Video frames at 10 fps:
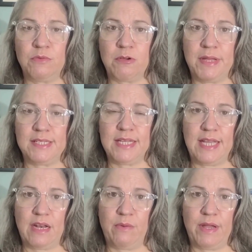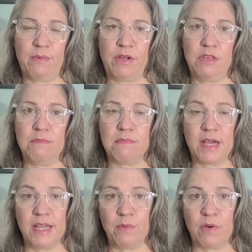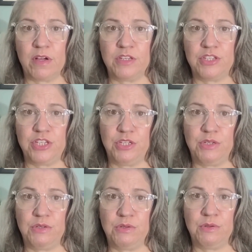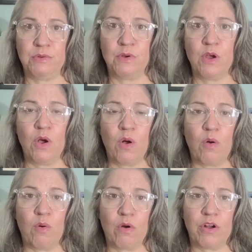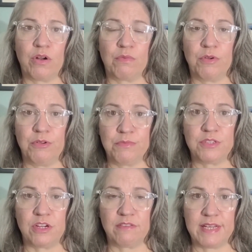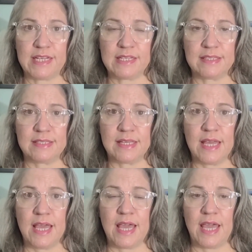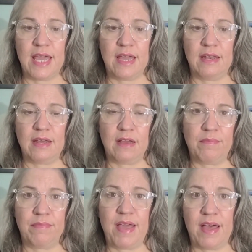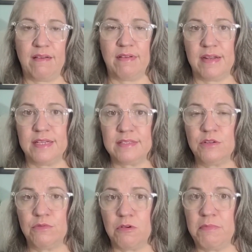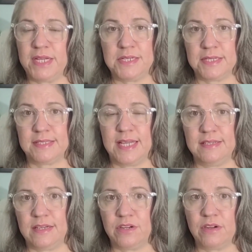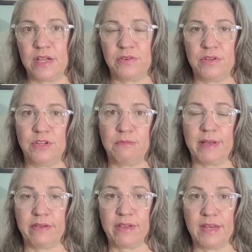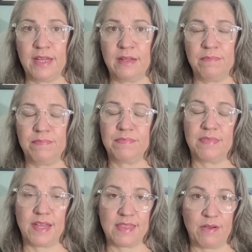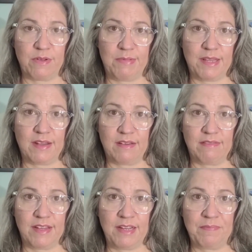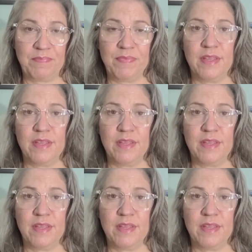a romantic getaway where you might want to order room service and have a nice little romantic steak dinner out on your balcony. I think that would be lovely.